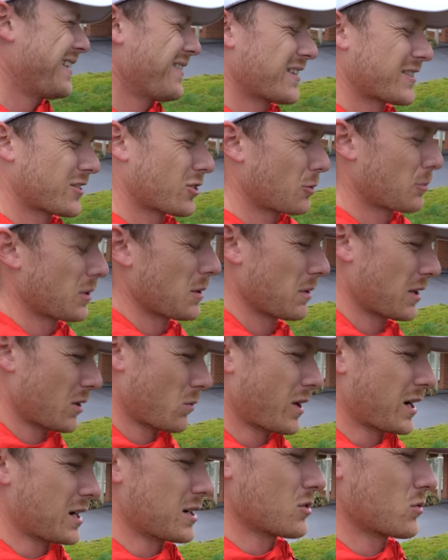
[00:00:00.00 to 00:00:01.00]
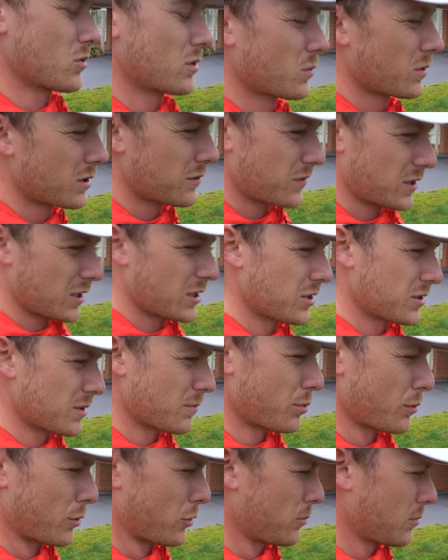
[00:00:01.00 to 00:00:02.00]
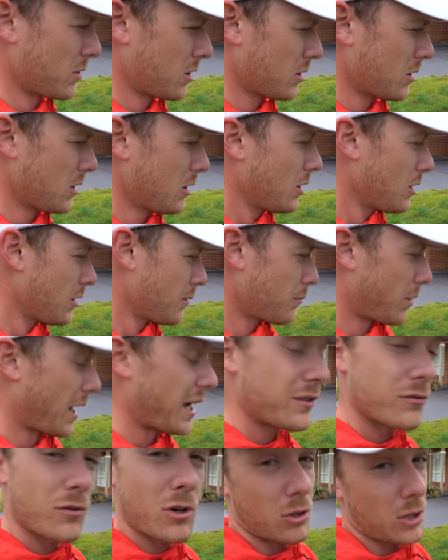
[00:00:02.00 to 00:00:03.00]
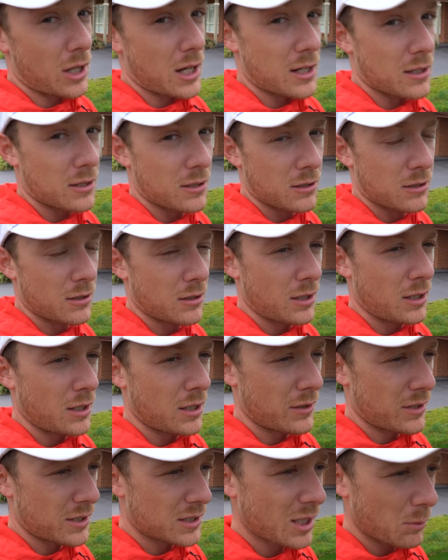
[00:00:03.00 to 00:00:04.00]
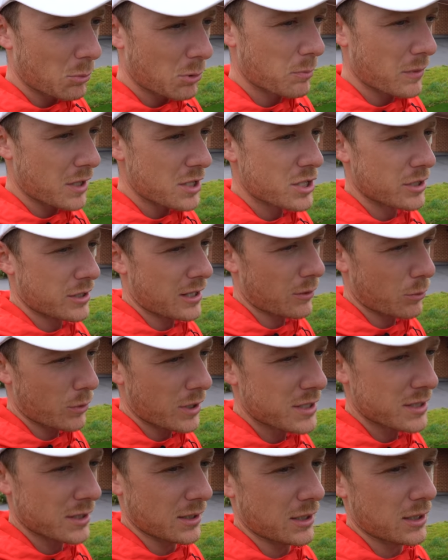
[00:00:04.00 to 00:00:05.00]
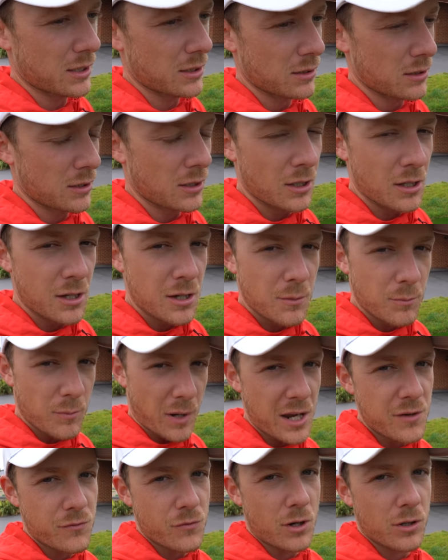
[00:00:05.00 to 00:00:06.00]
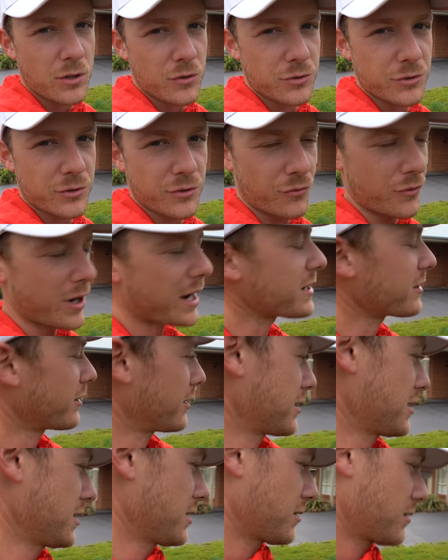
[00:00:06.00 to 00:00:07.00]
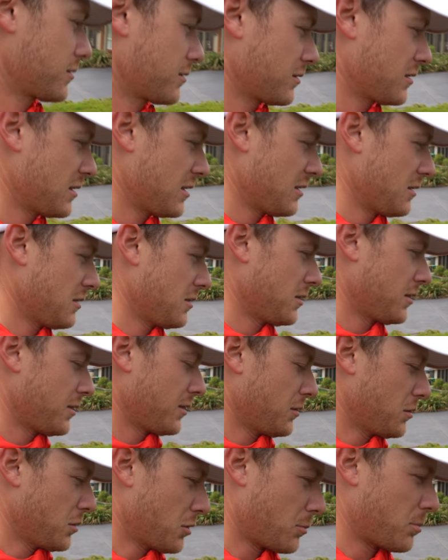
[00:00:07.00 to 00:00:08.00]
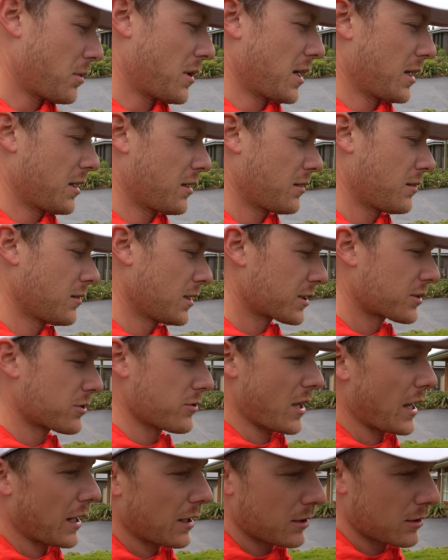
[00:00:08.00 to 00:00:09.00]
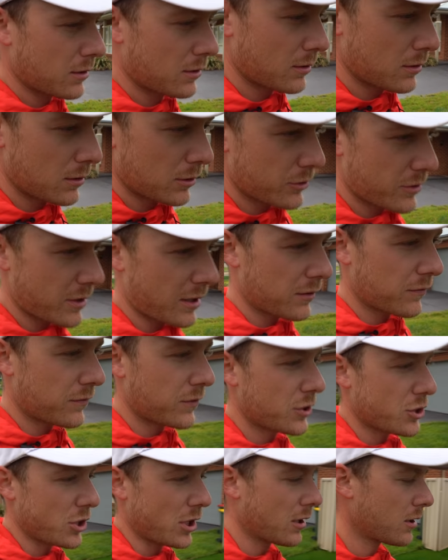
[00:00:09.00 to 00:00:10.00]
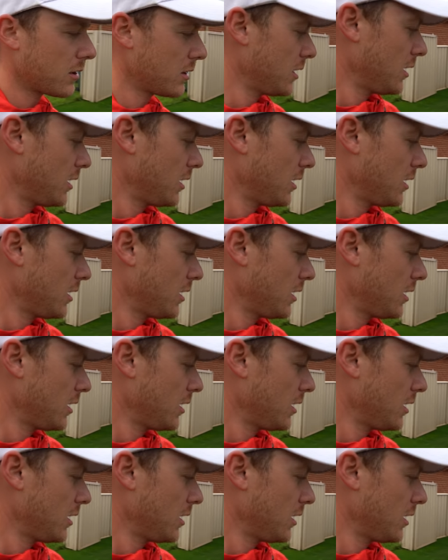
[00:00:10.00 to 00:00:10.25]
There's got to be a better way to do it. I wonder if you could use a broom. Paint roller think someone mentioned that recently. Paint roller is a great idea. Not bad. Let's do that. I'll do that in future.